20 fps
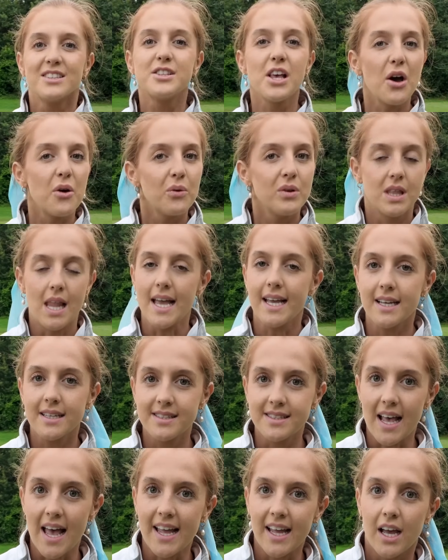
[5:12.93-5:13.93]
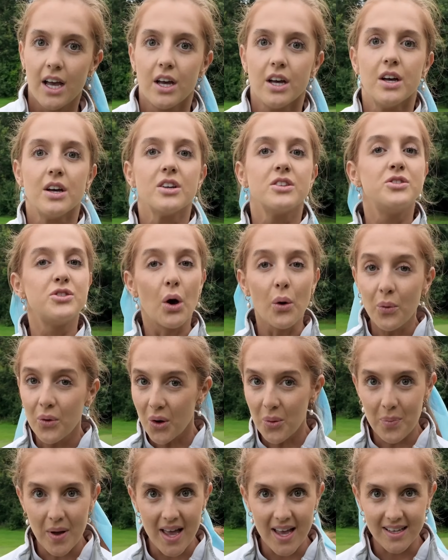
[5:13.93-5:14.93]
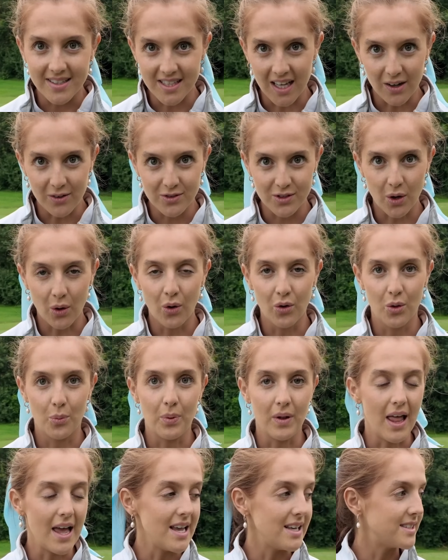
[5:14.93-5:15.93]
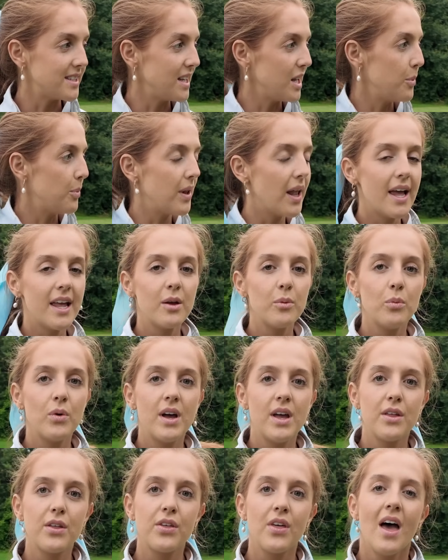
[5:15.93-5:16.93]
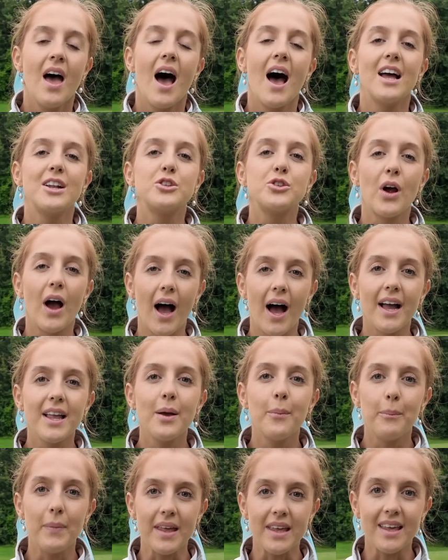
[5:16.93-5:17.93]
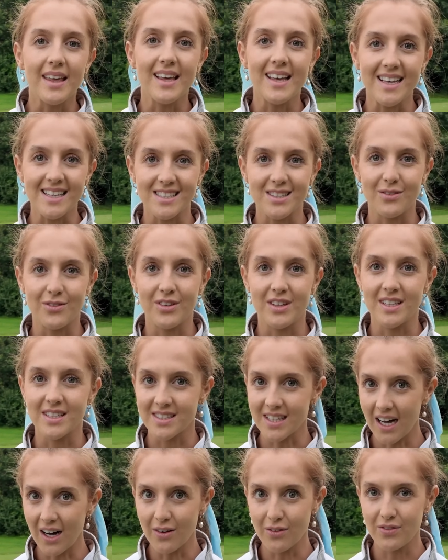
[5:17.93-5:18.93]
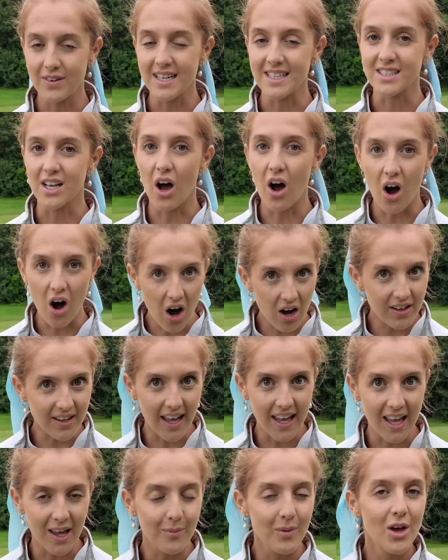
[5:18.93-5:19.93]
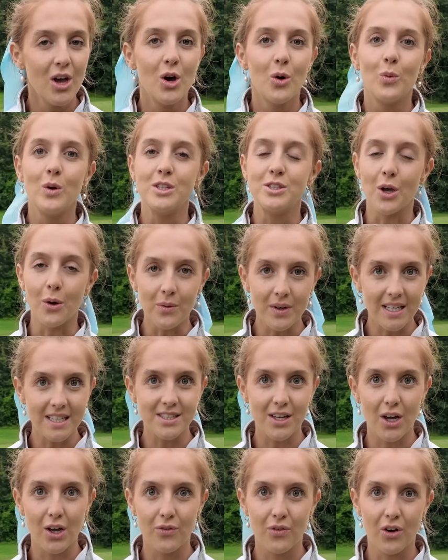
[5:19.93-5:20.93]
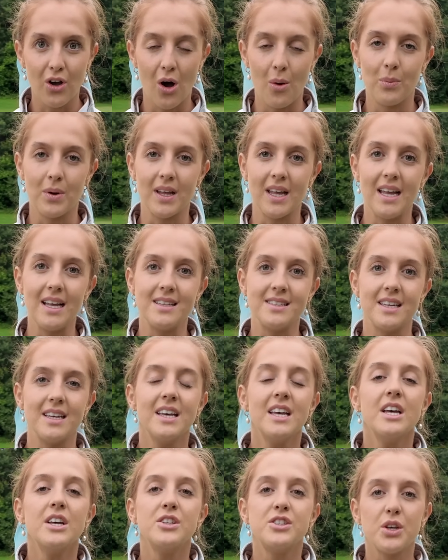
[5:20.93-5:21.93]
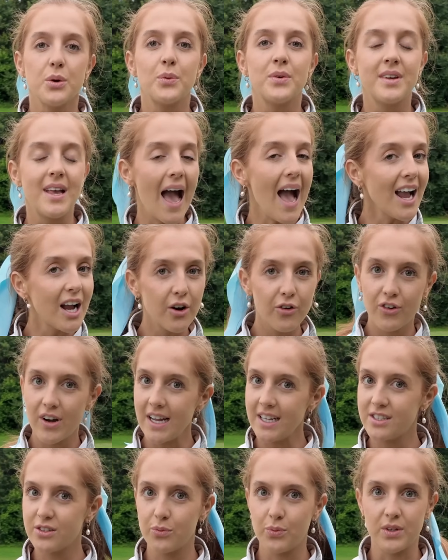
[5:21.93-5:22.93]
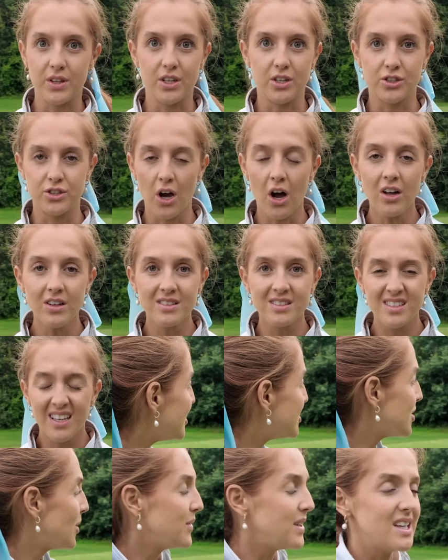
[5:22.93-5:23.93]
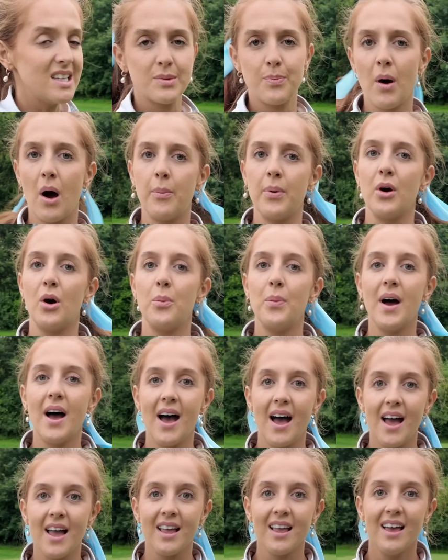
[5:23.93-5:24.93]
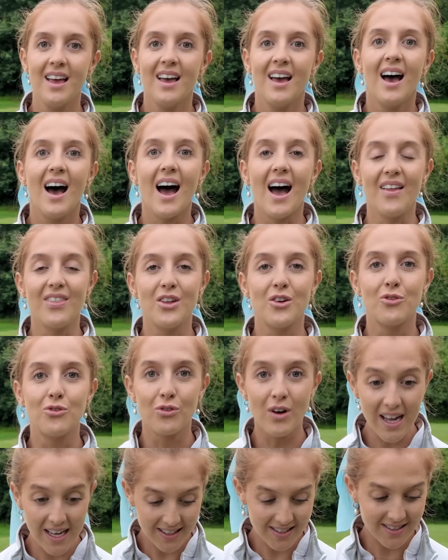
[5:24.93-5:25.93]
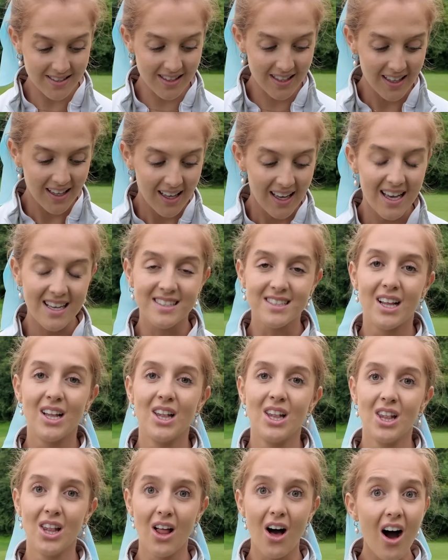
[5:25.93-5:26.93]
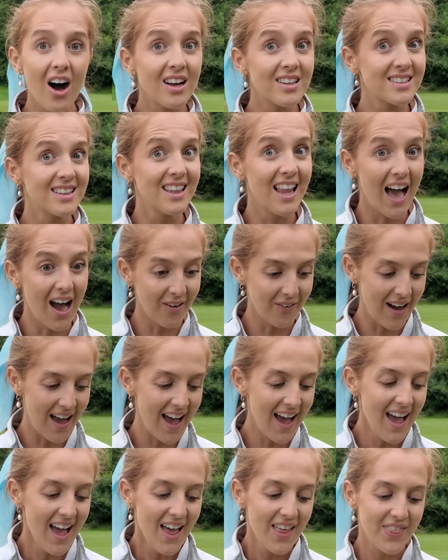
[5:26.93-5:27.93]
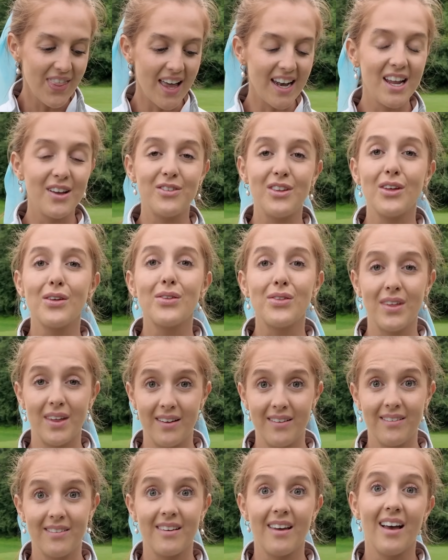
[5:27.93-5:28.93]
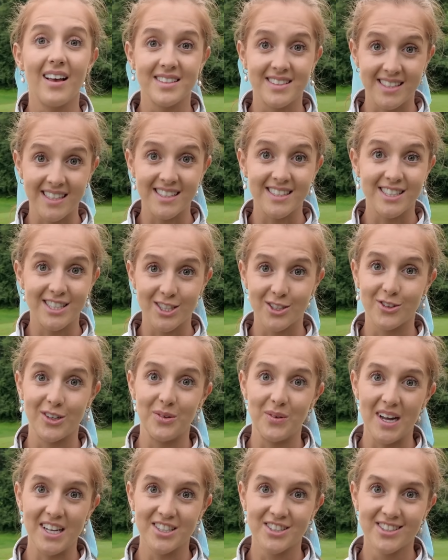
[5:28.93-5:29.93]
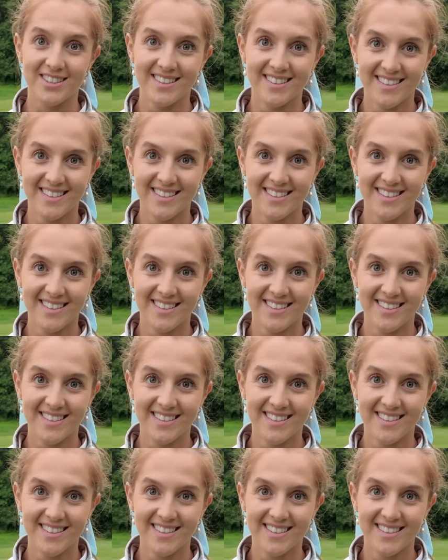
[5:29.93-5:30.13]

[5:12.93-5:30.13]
So like I say, don't compare yourself to other players that you're playing with and try and make it easy for yourself. It's a hard game. We don't need to overcomplicate it. So get creative with your shots. You don't need to pop it up high, and the risk is a lot lower than if you thinned a 60-degree wedge.